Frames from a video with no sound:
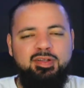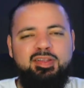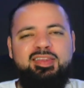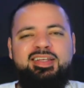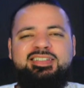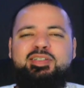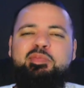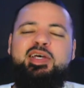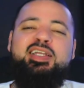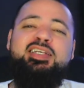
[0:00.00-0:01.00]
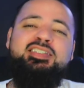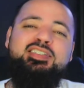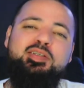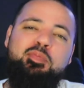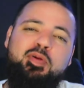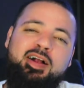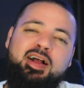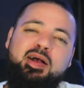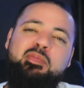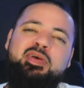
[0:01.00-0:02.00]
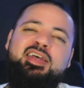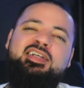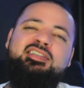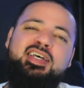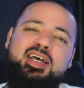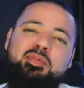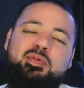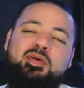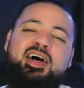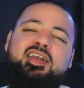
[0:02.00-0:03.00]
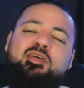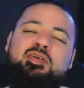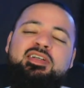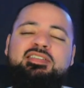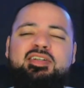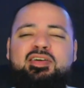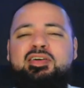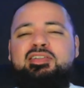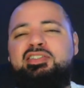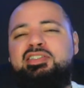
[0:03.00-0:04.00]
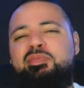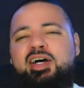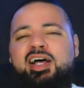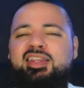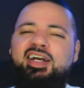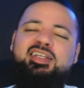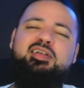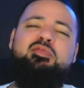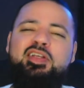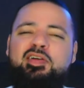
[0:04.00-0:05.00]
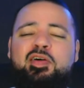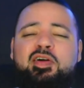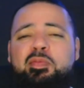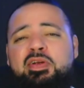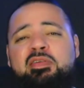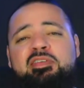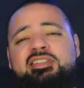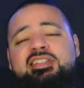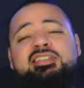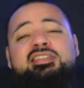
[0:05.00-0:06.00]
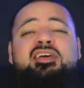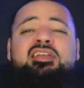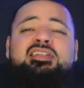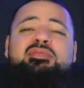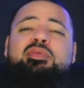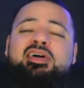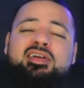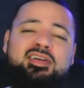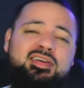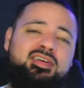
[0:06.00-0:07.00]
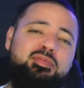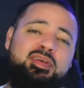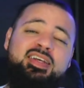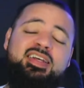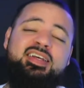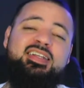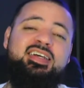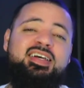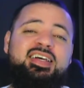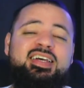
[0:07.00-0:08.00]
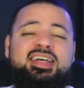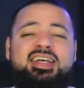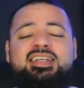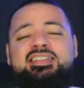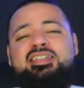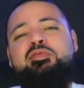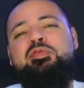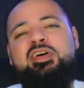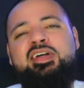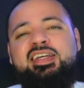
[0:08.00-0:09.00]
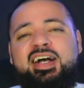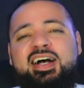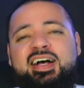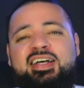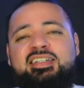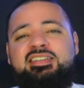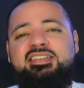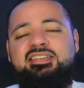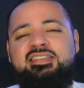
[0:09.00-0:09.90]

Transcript: Listen, man, this is a prime example. I know this girl. She's but I think I did a video on her previously. This girl is butthurt, man. Isn't it funny, guys?